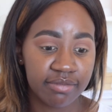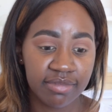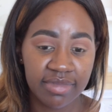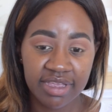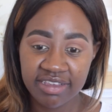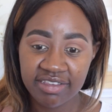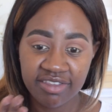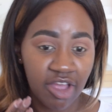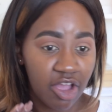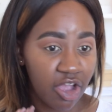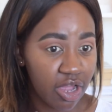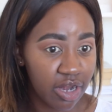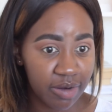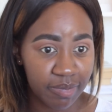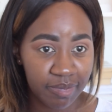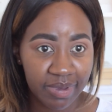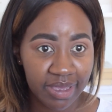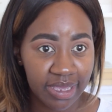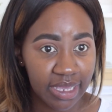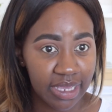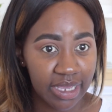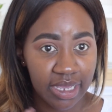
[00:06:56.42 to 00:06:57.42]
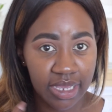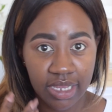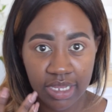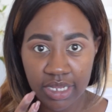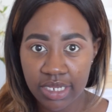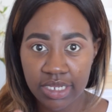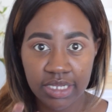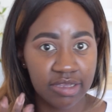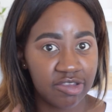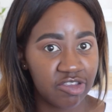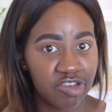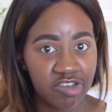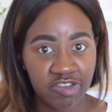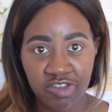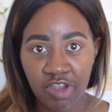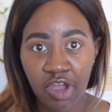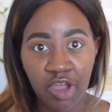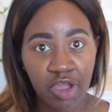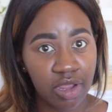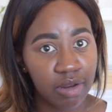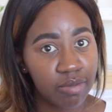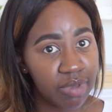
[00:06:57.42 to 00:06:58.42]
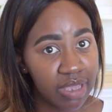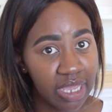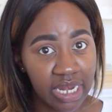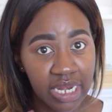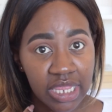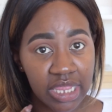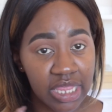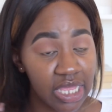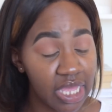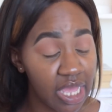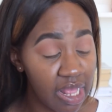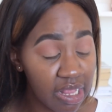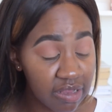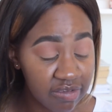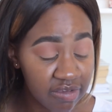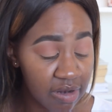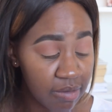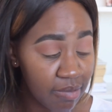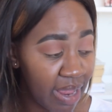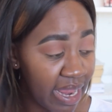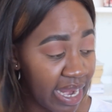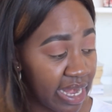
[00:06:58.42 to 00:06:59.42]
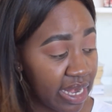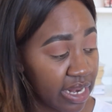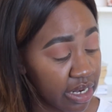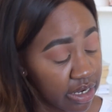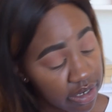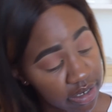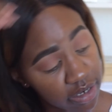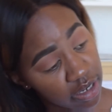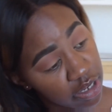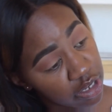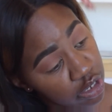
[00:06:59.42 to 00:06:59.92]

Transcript: It's not gonna be anything else on my lid,